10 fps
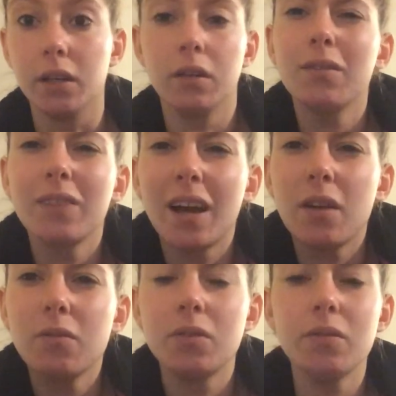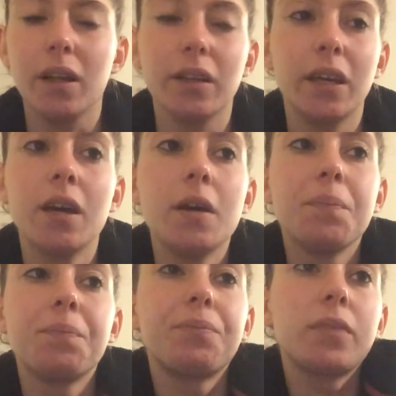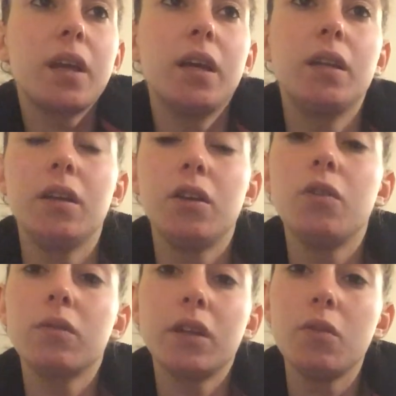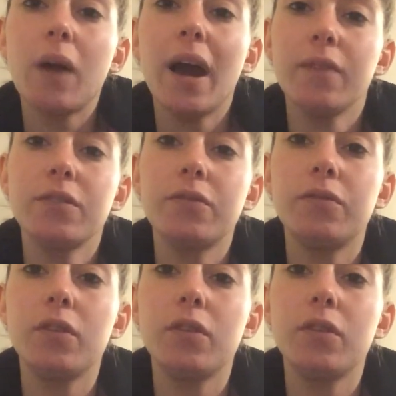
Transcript: And like I don't do that. Like and you like you have to